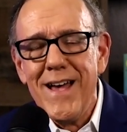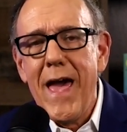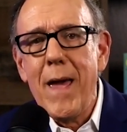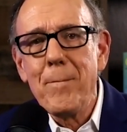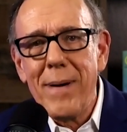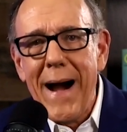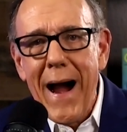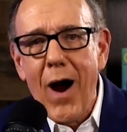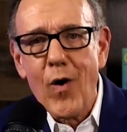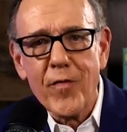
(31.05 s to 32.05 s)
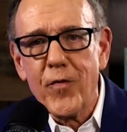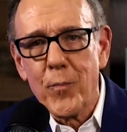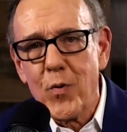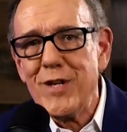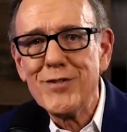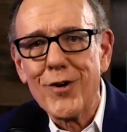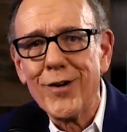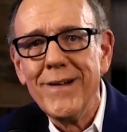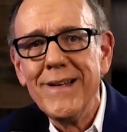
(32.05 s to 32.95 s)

a powerful preacher